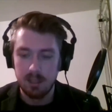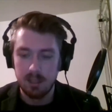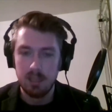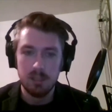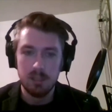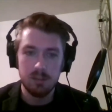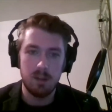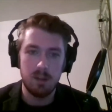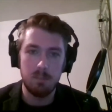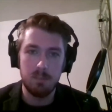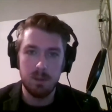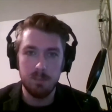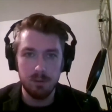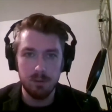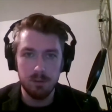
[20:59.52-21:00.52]
so that
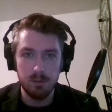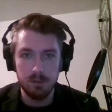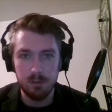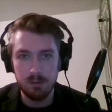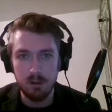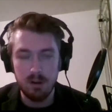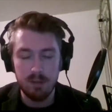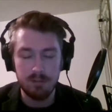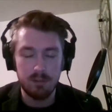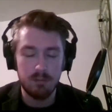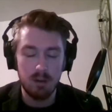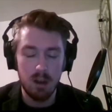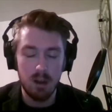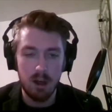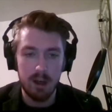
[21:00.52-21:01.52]
people don't have to
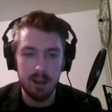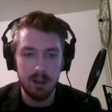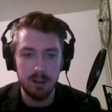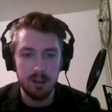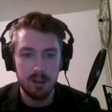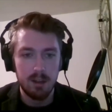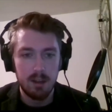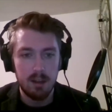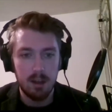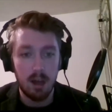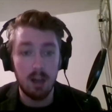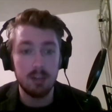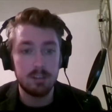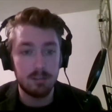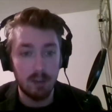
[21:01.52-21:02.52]
rely on
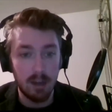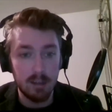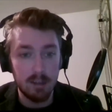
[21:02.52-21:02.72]
us, right,